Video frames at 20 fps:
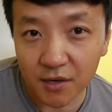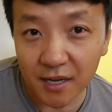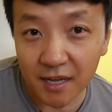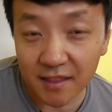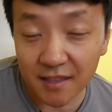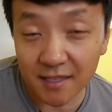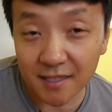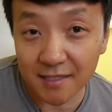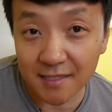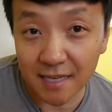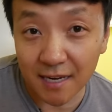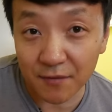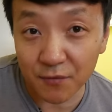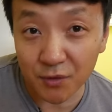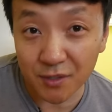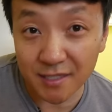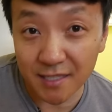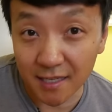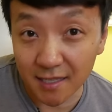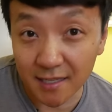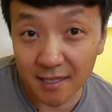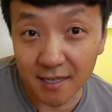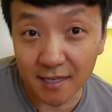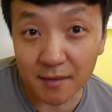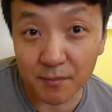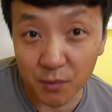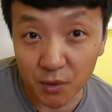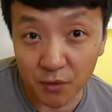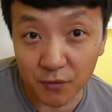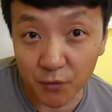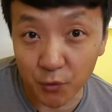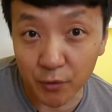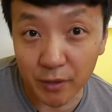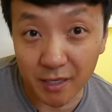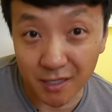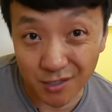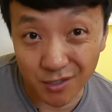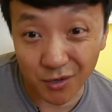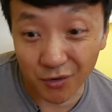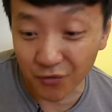Okay, I think the time for delicate
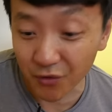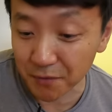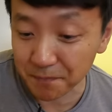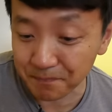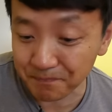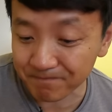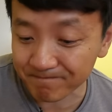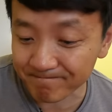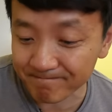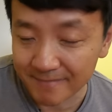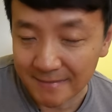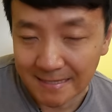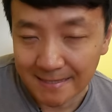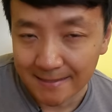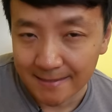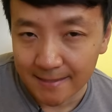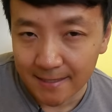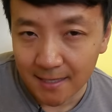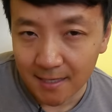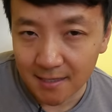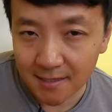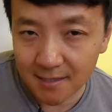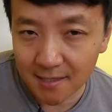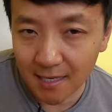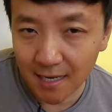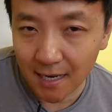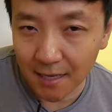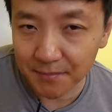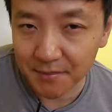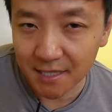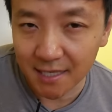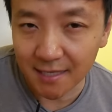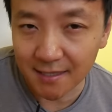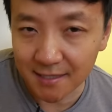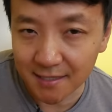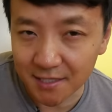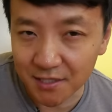maneuvering is over. It's time to get